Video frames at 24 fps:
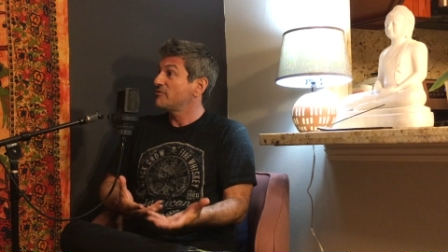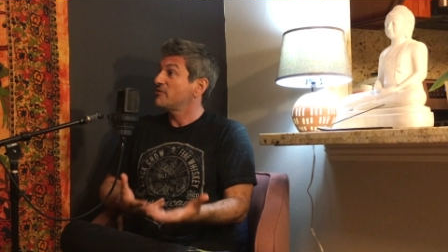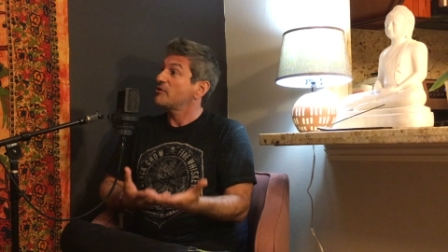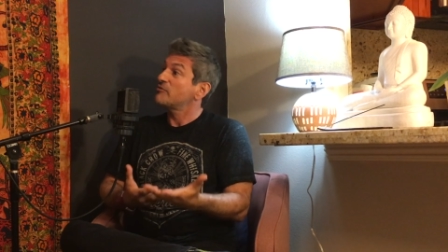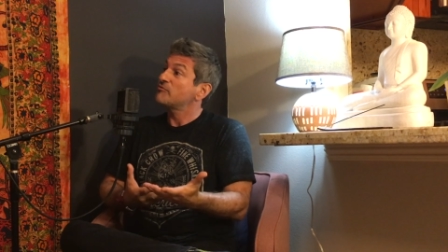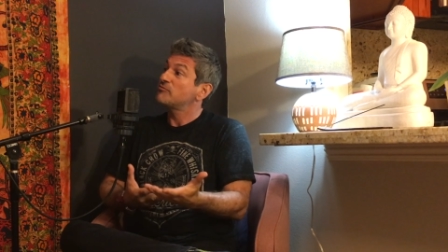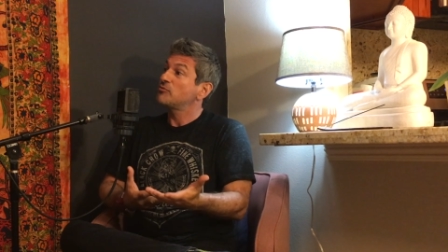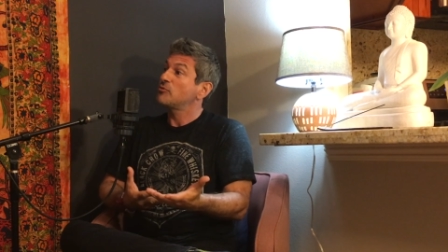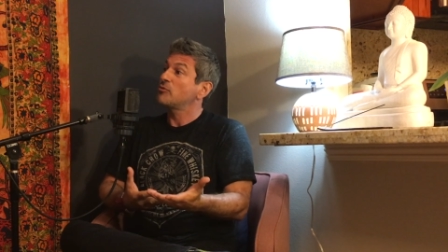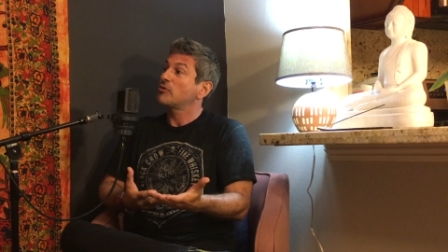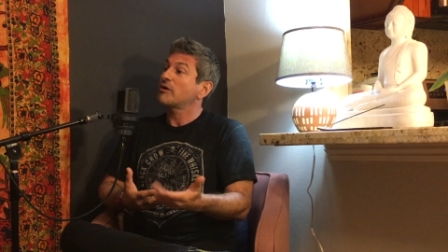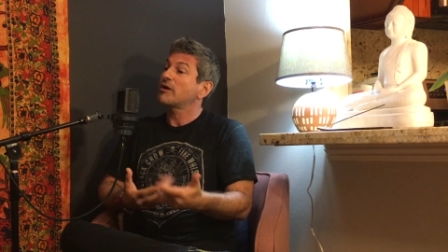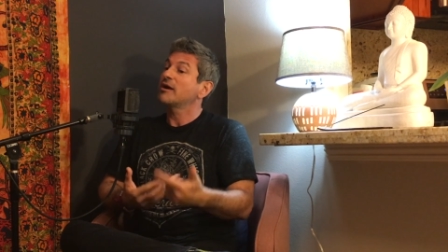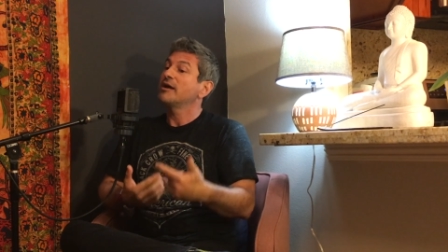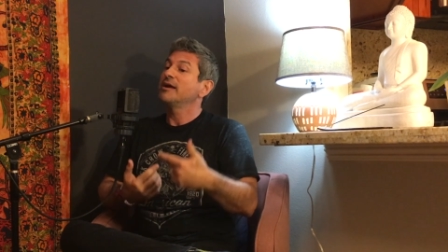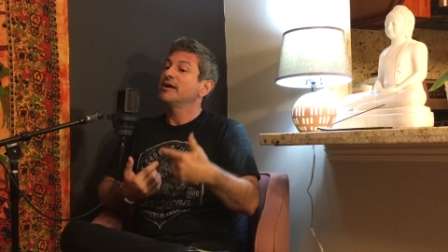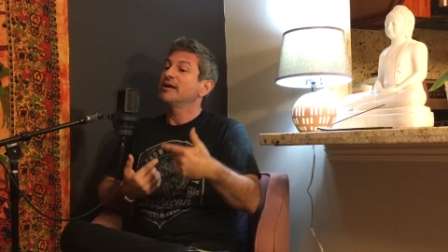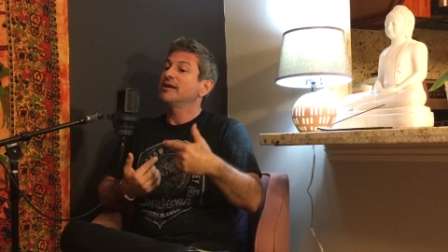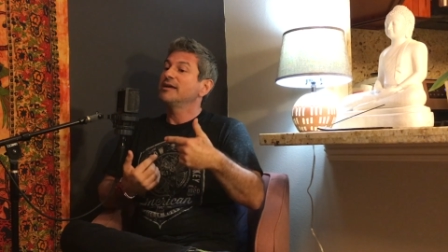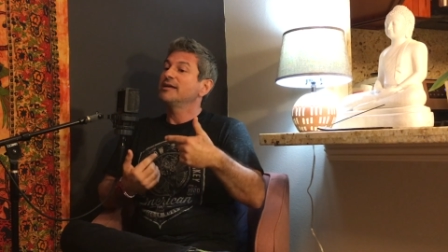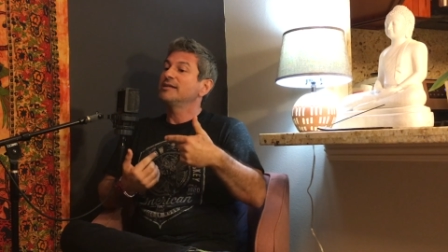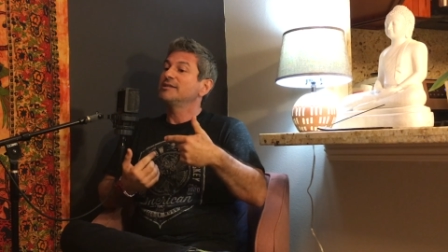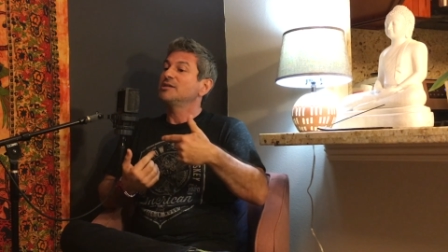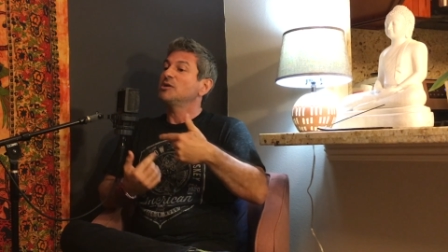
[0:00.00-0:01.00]
Therefore,
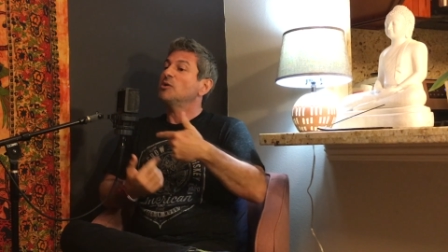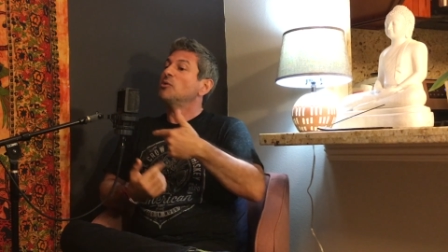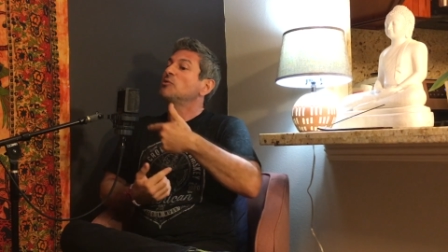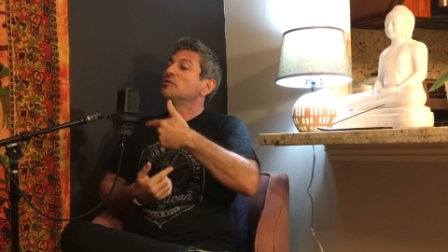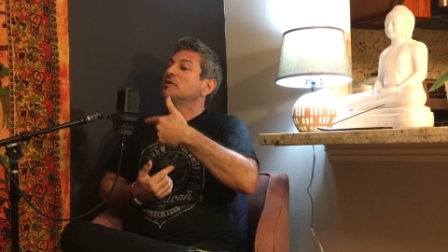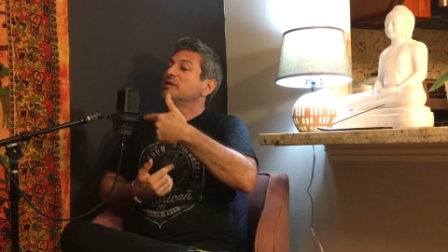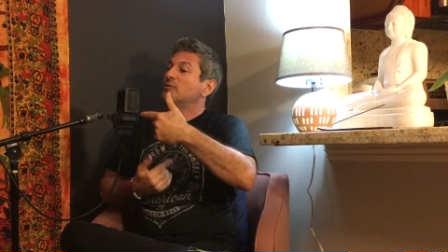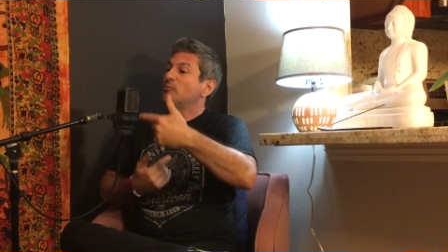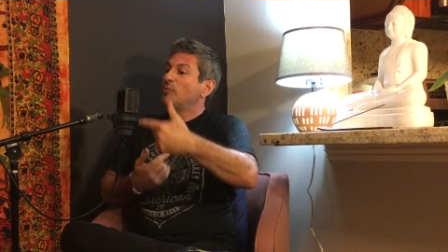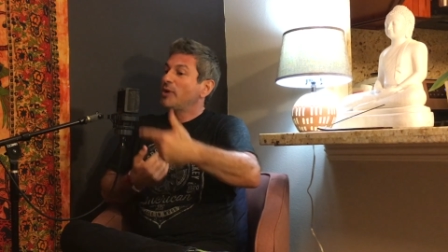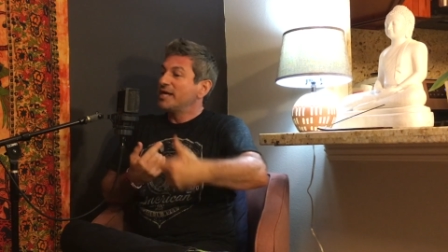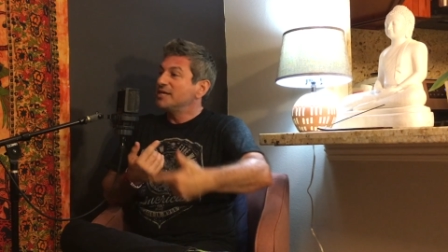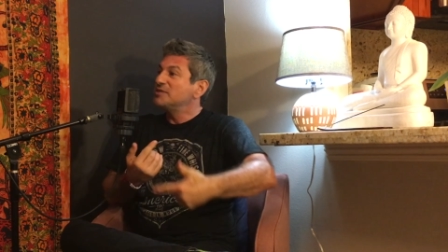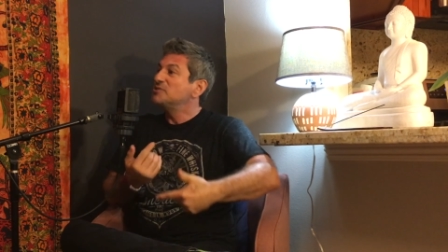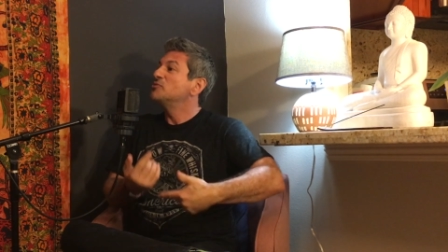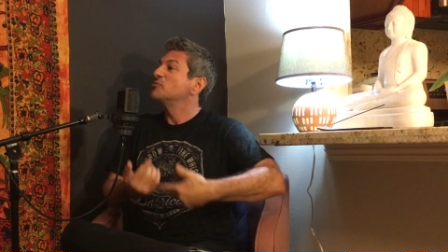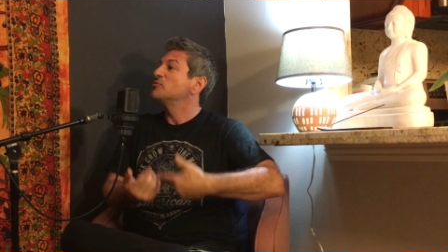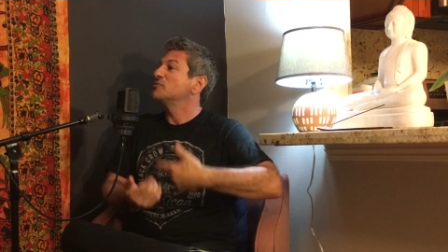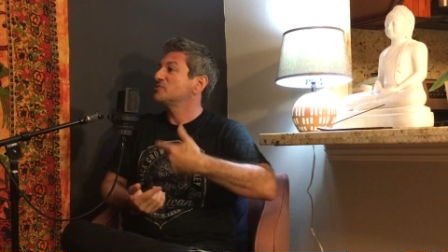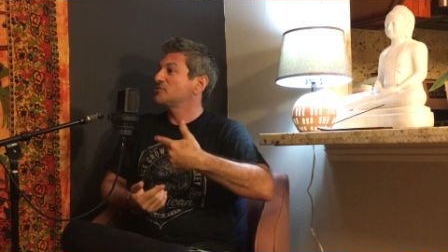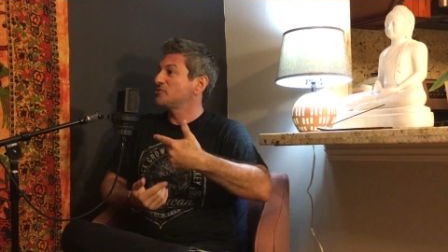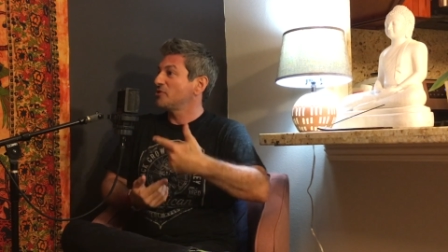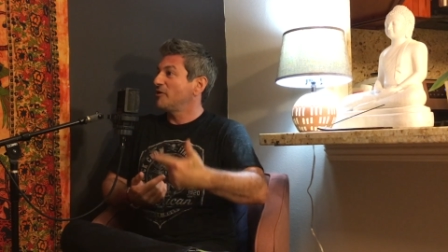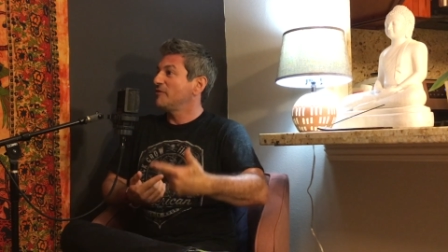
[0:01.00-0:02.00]
the only way to
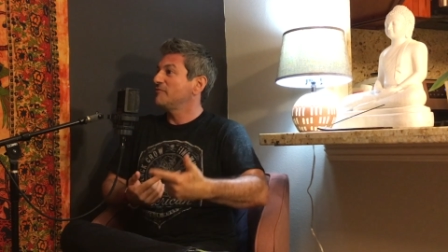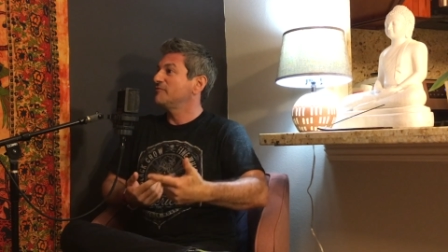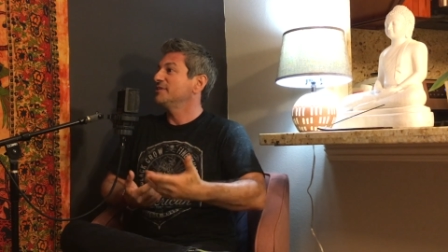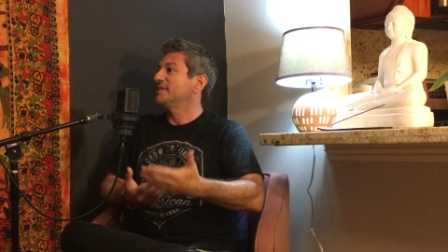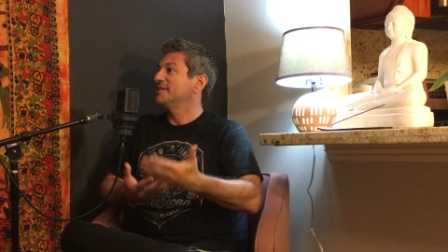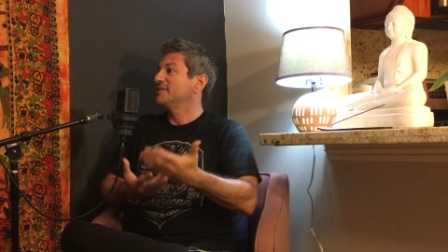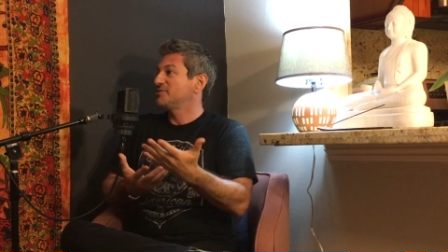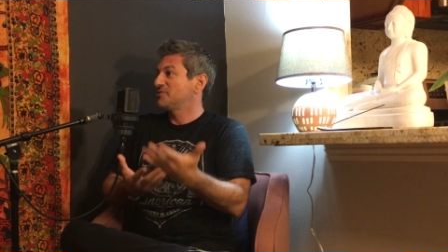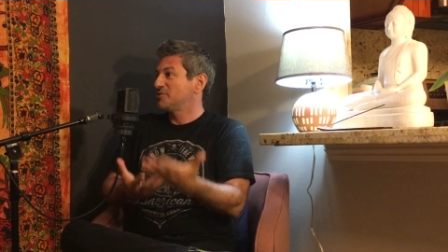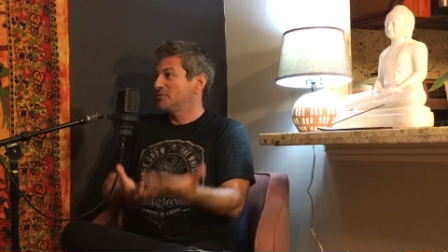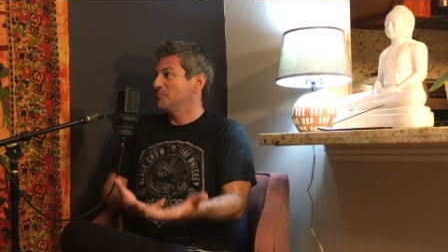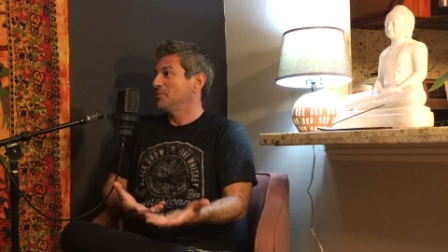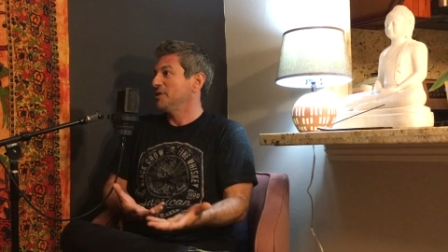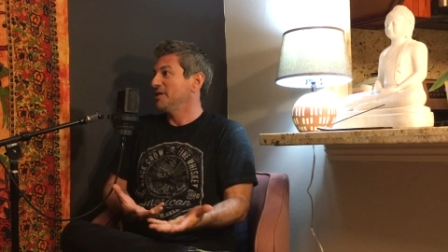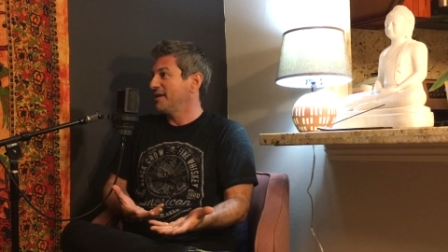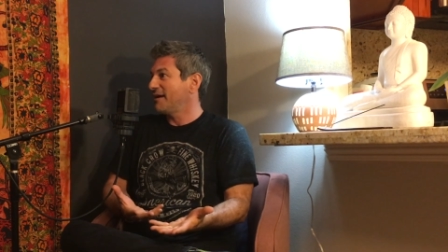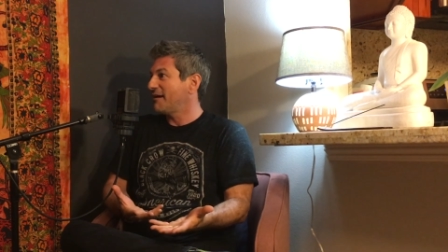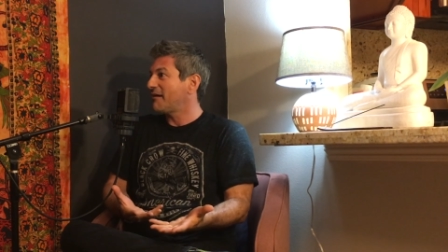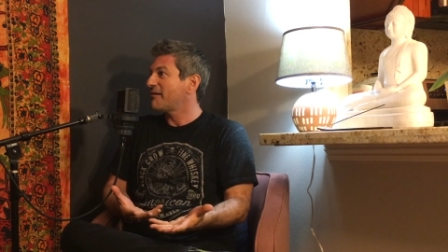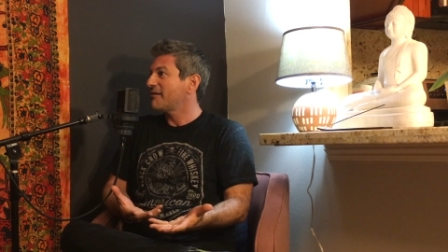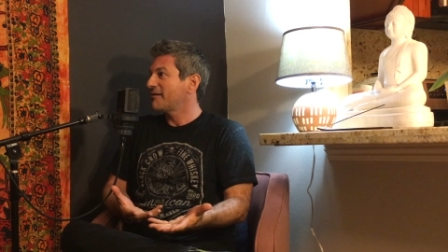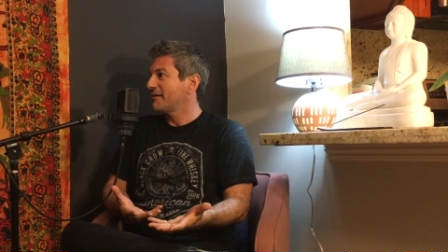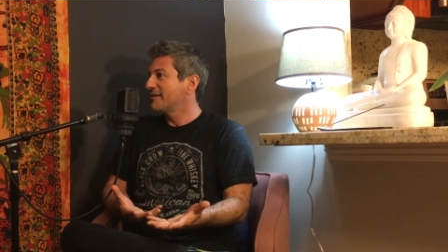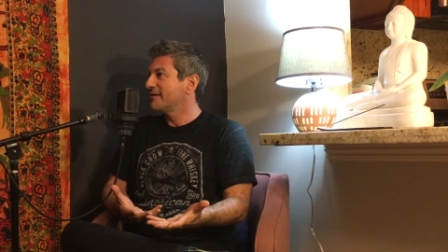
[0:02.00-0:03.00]
resolve it is to be
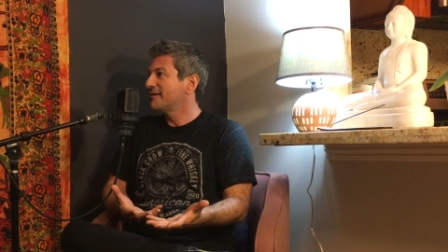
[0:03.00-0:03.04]
here.